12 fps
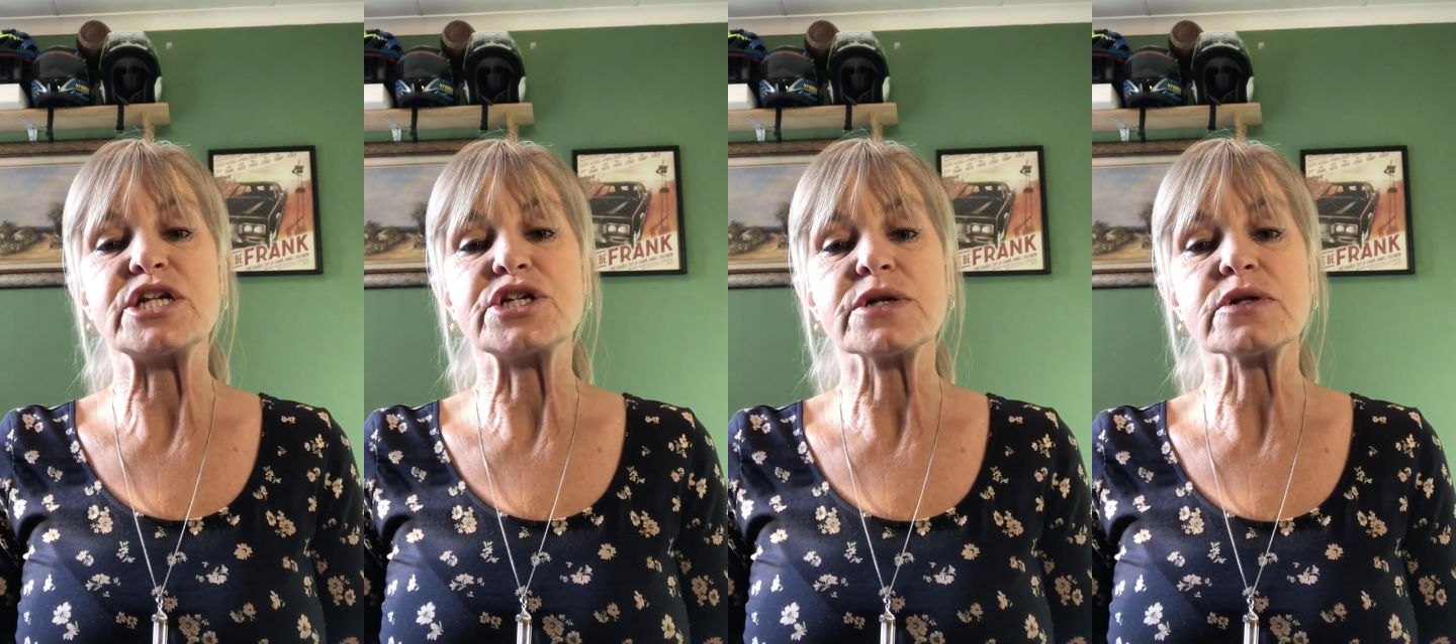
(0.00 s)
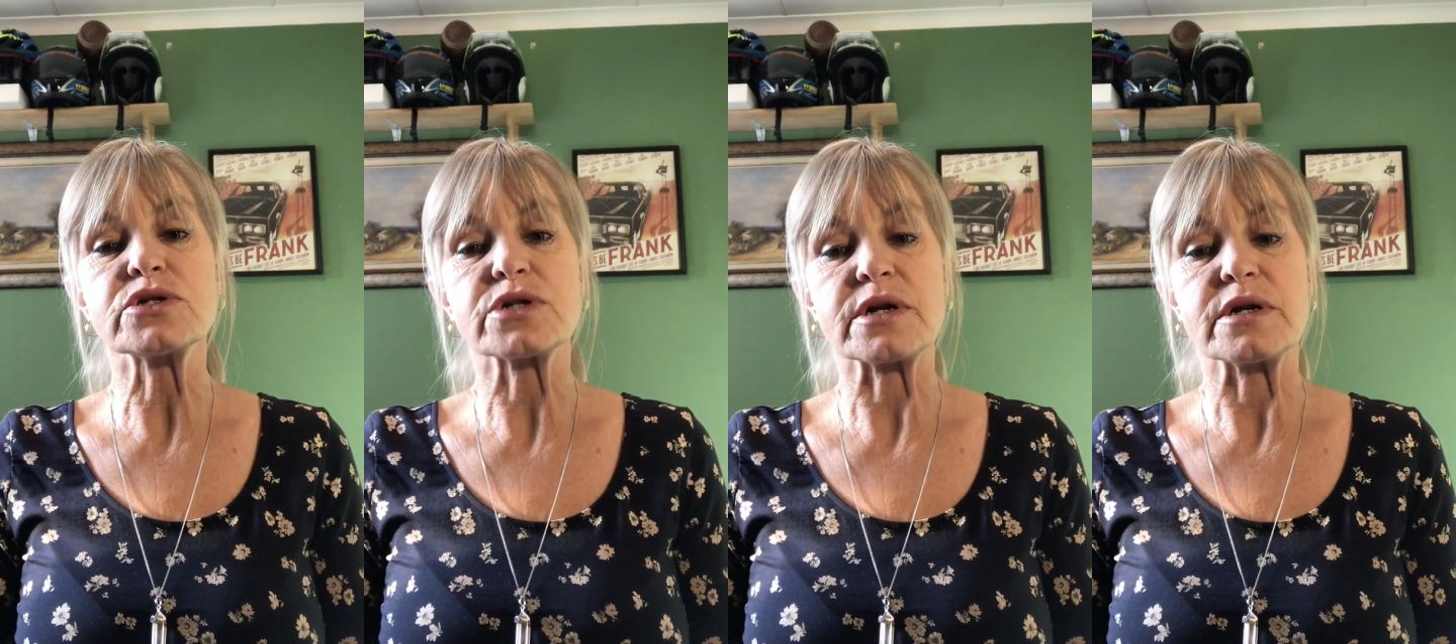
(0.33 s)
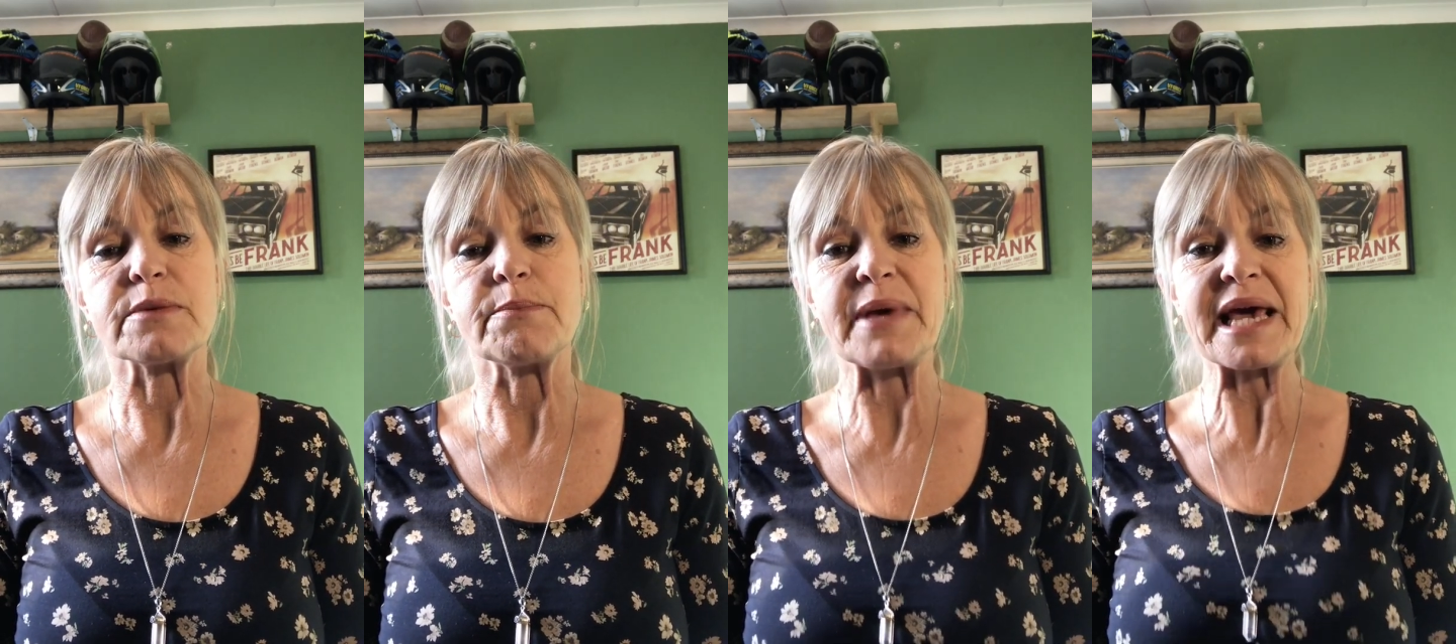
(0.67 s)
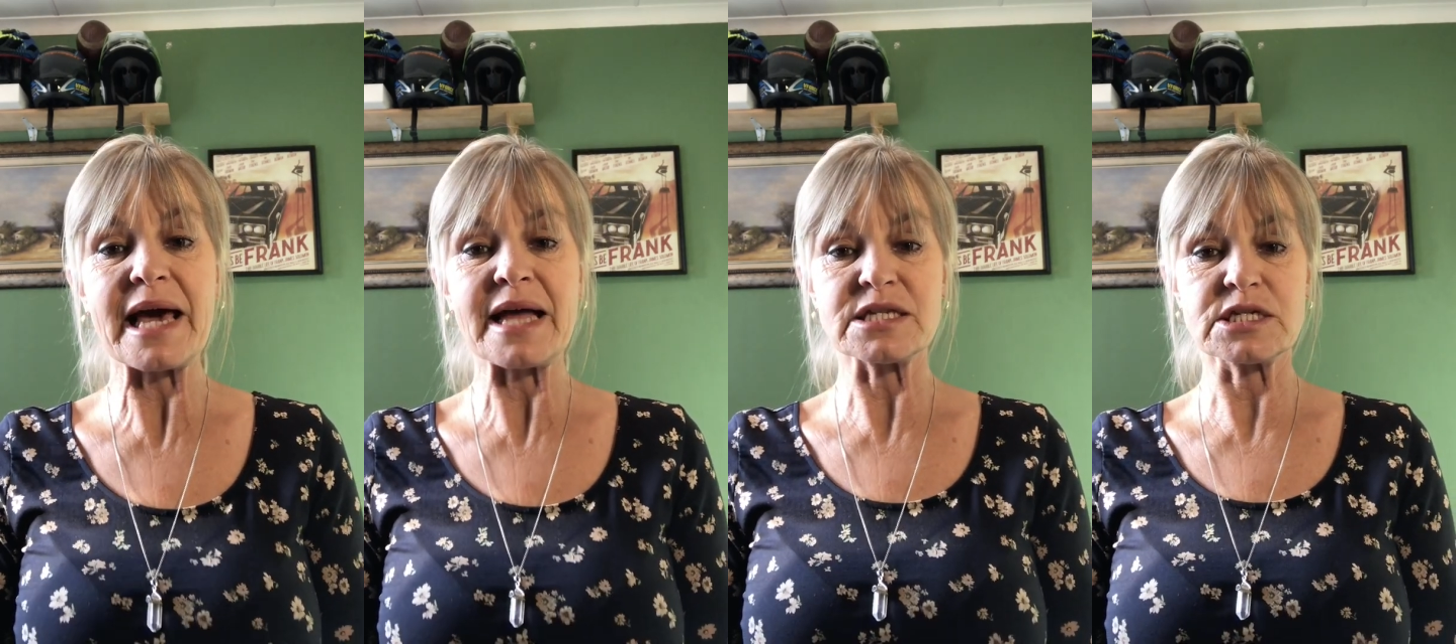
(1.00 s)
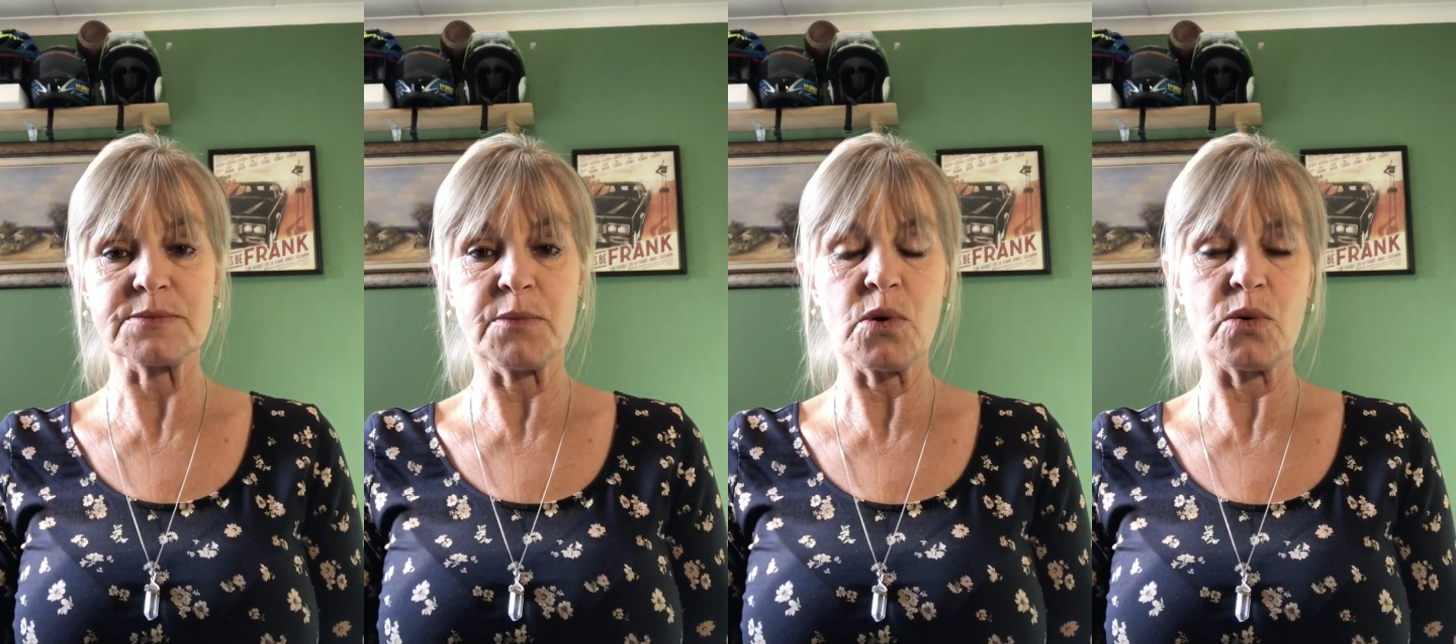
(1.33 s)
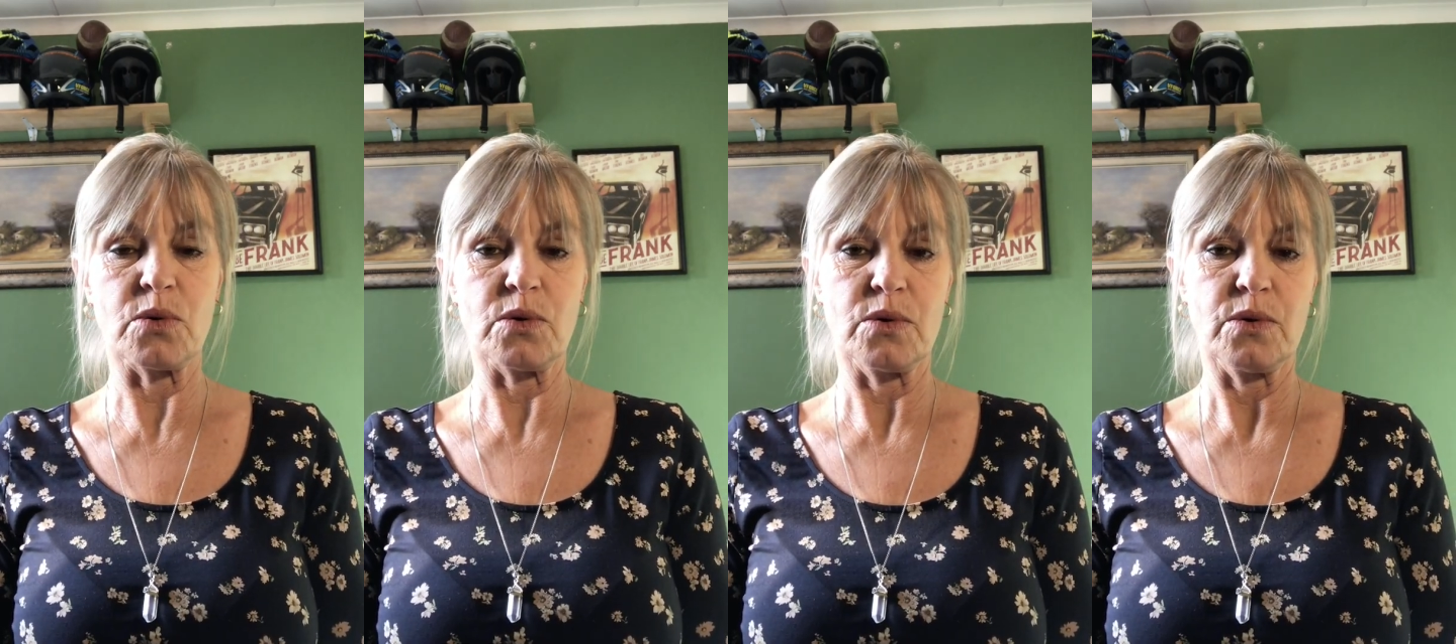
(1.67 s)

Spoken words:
children, big and small.